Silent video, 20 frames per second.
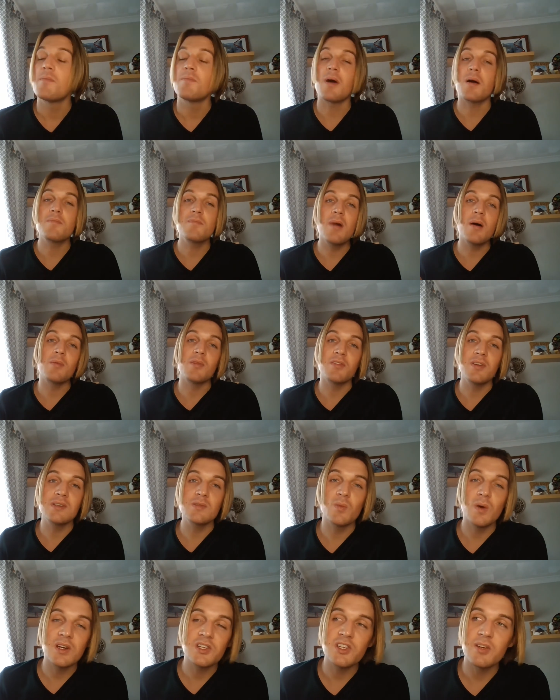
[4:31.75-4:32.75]
My mum, the
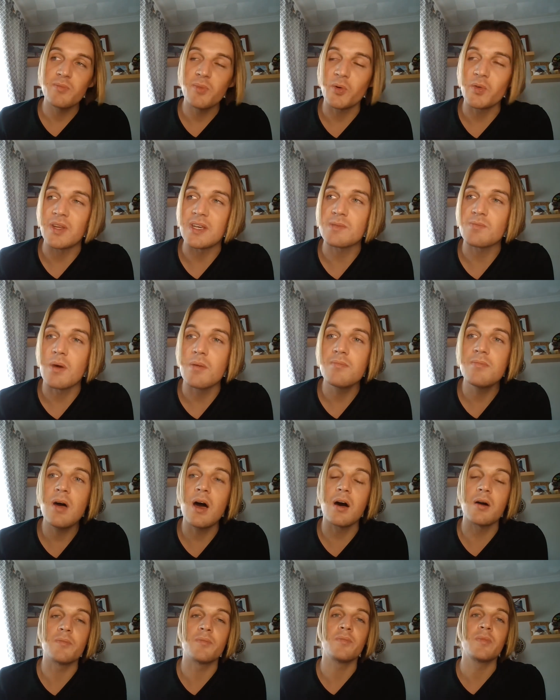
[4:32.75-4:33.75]
reason why she bought this, my
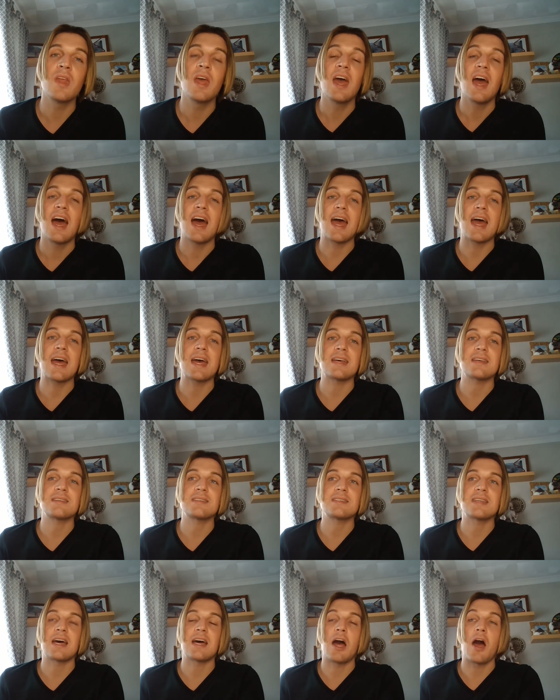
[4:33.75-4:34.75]
mum
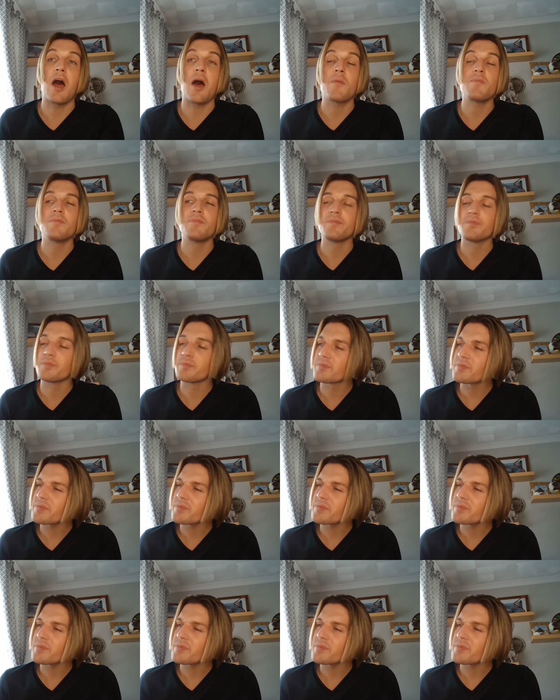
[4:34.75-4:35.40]
has um,